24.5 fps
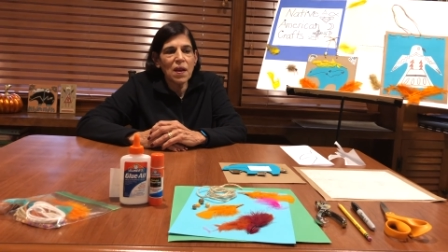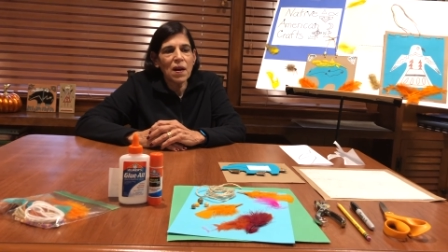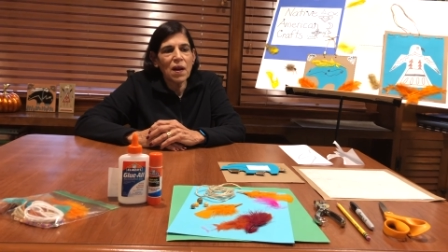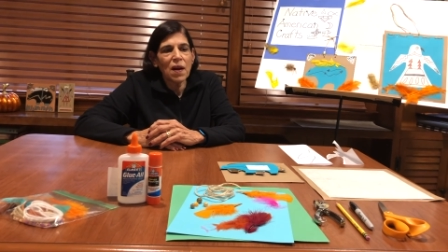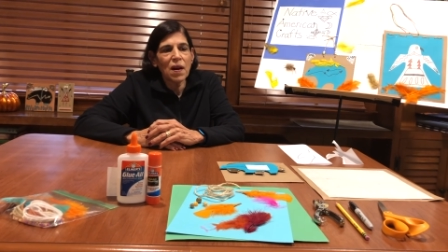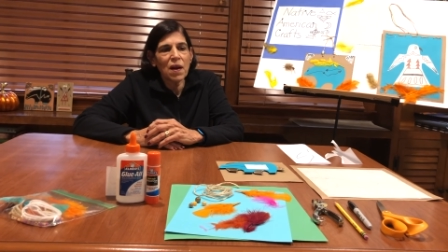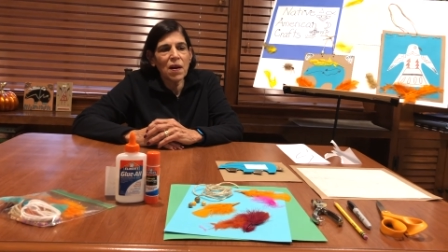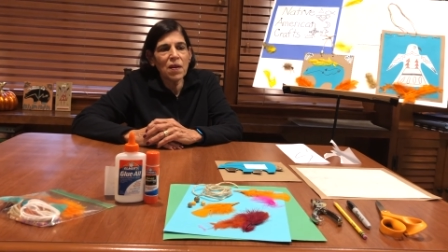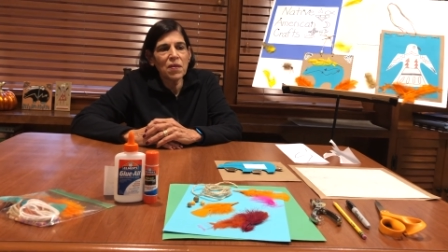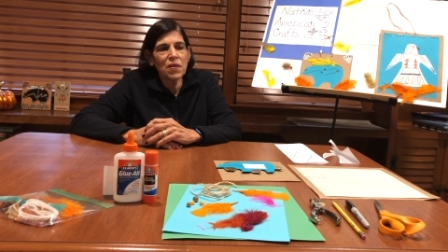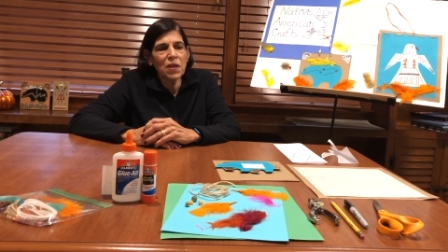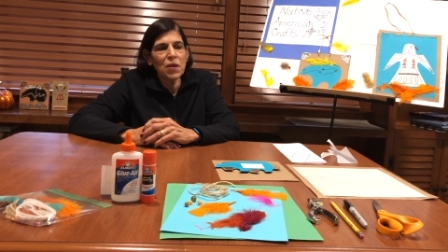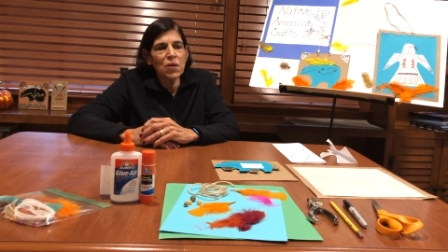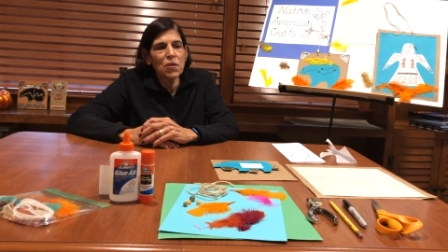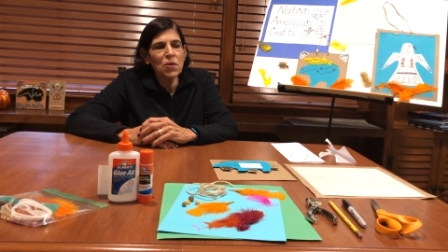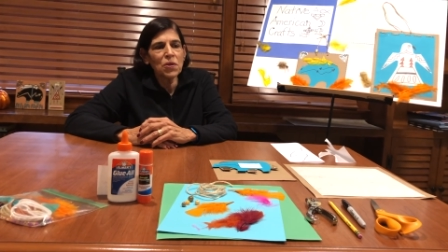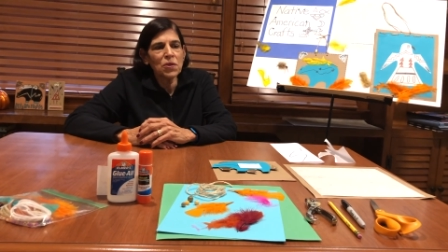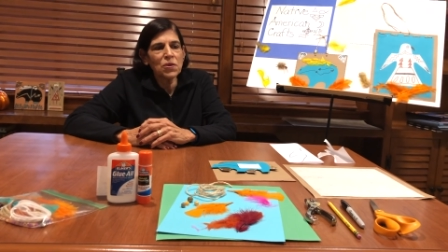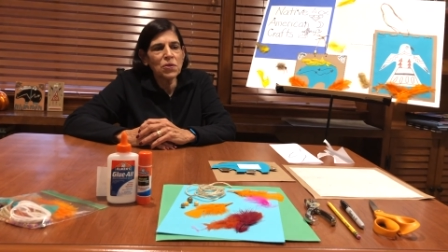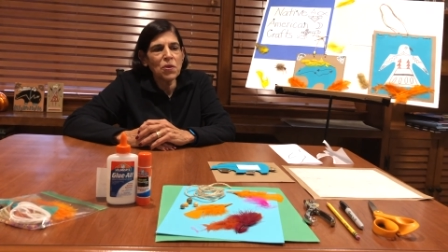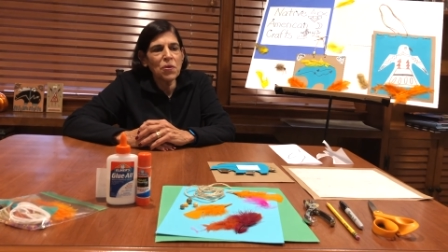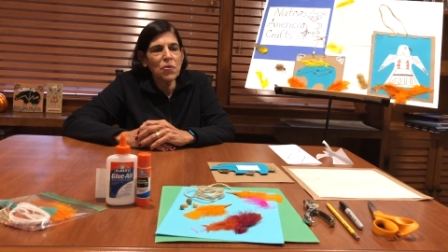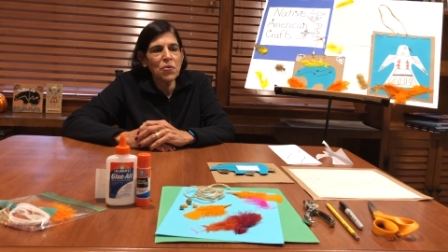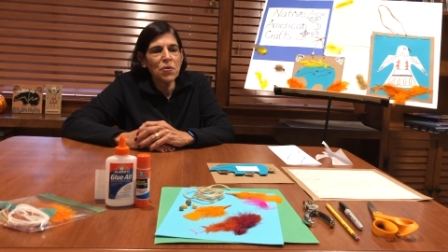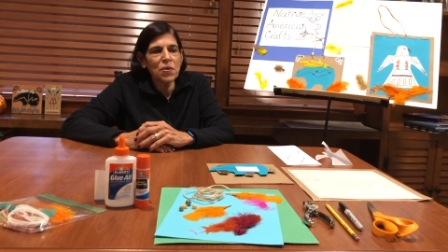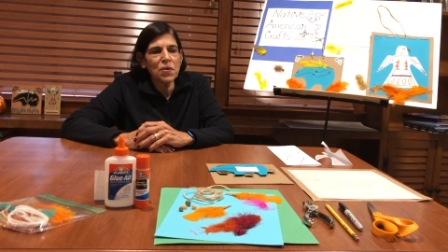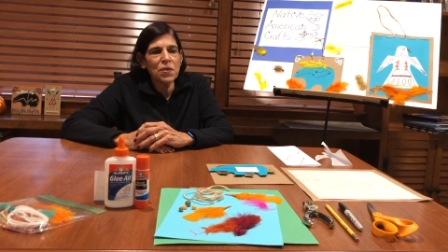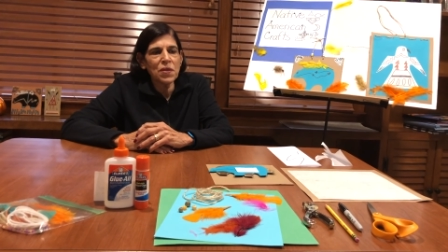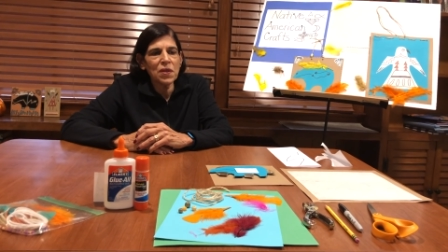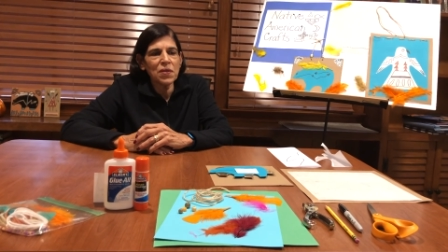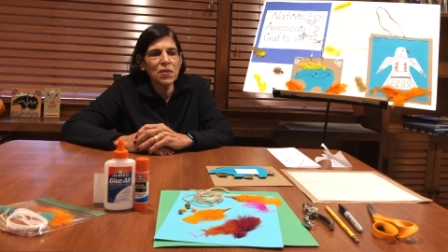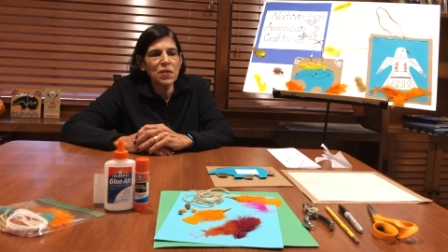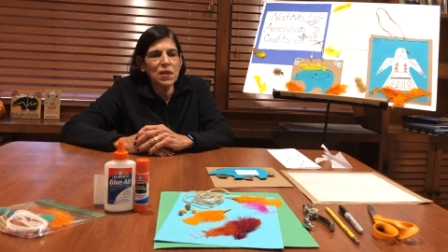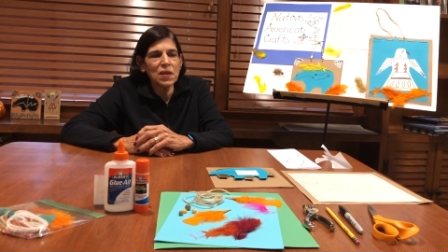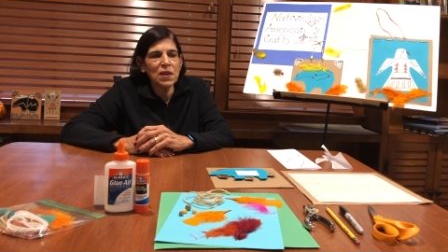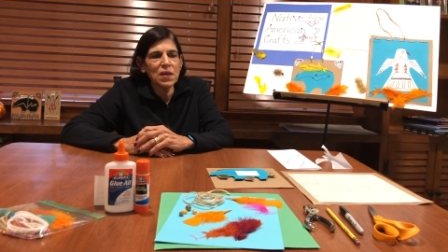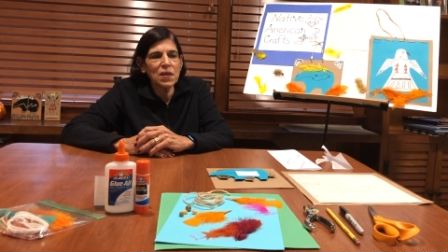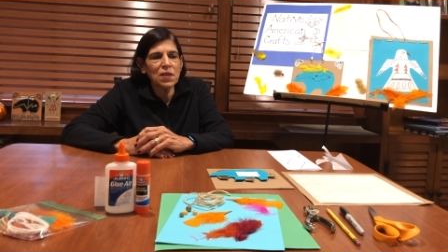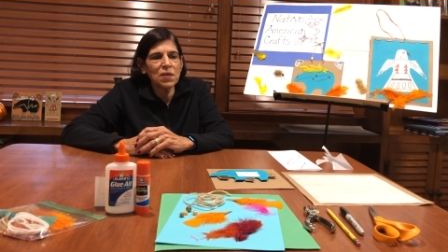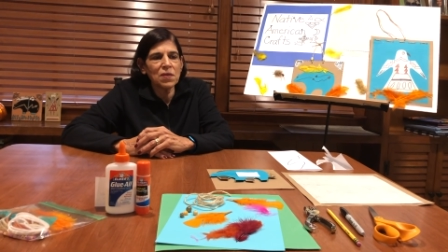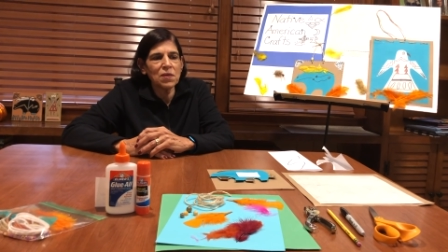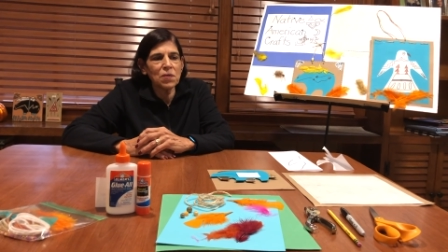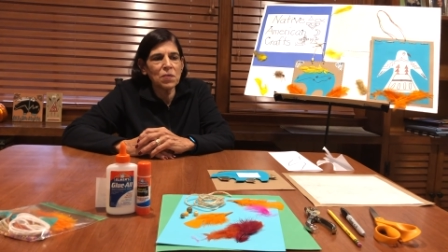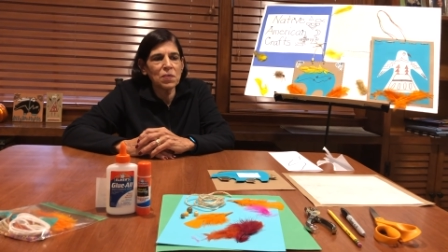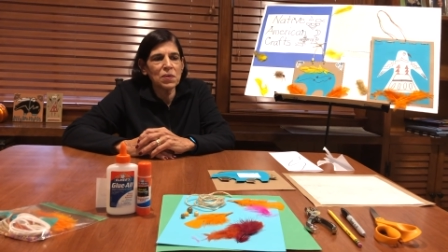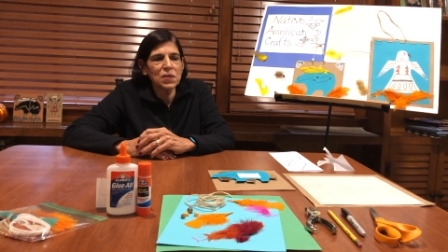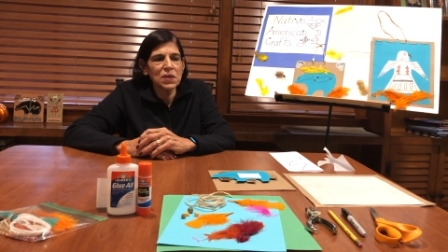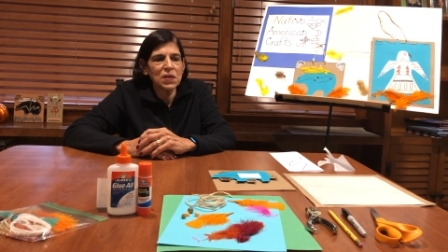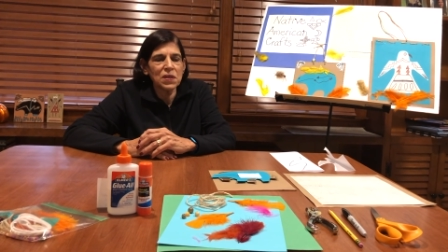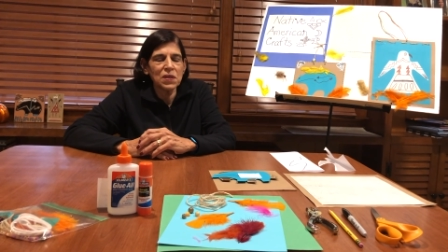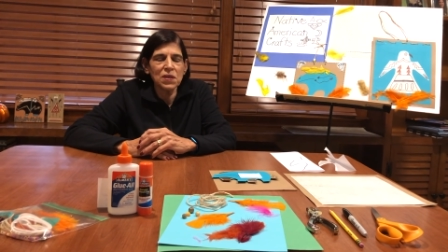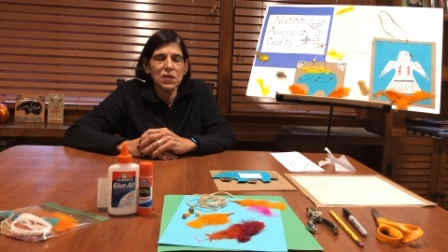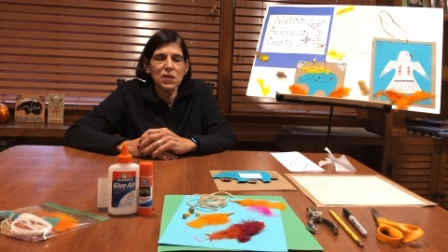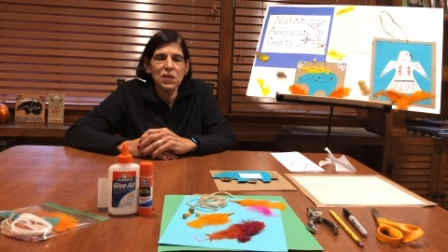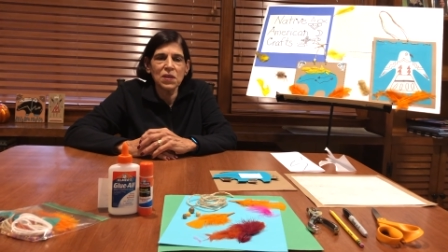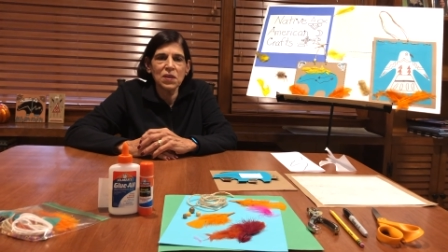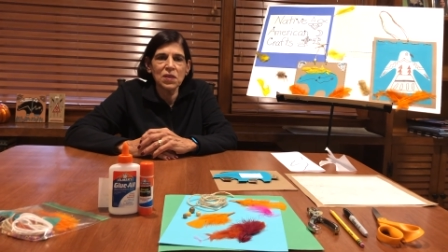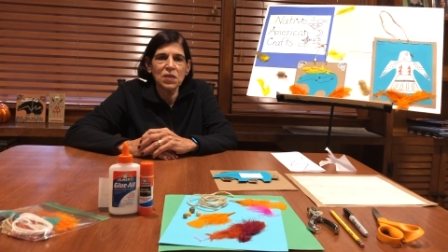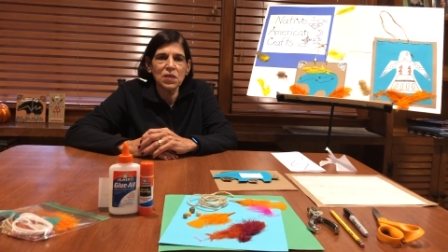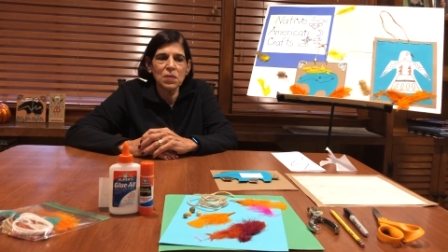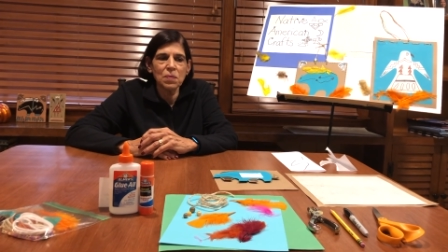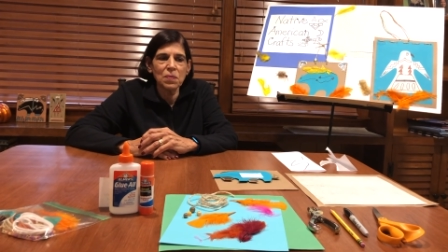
uh, they also thought that the eagle was considered to